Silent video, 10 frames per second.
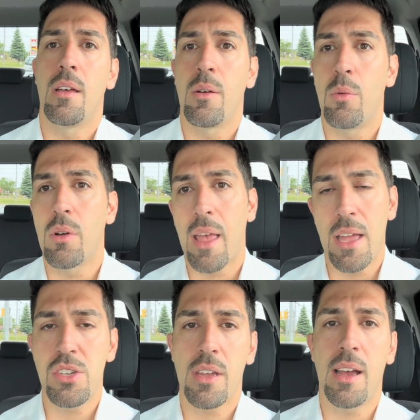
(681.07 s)
We'll
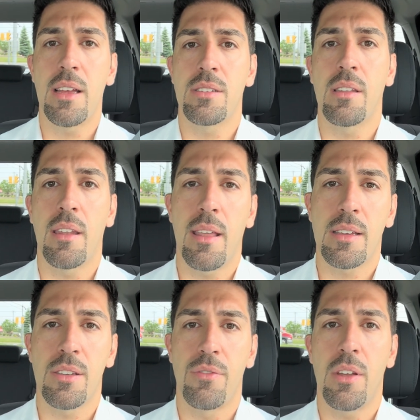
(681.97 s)
catch you guys on the
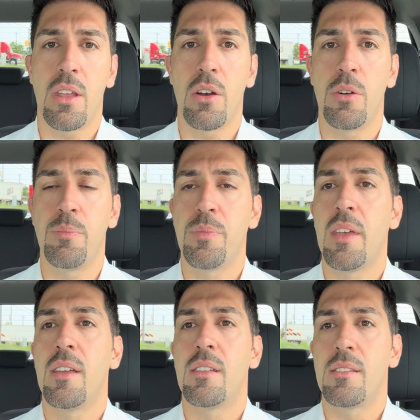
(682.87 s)
next video.
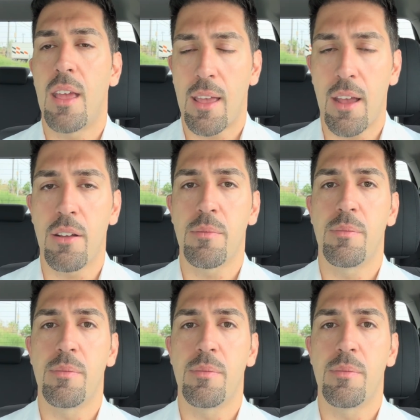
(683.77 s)
Take care.